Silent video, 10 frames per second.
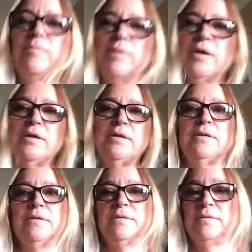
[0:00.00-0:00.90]
I'm not
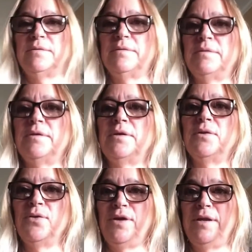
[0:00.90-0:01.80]

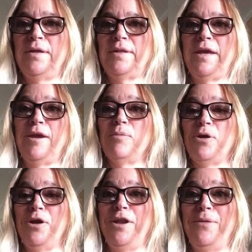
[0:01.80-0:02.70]
looking at the
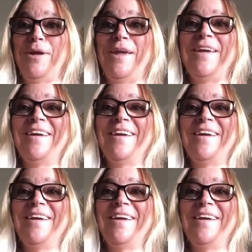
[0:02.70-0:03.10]
camera. Anyway,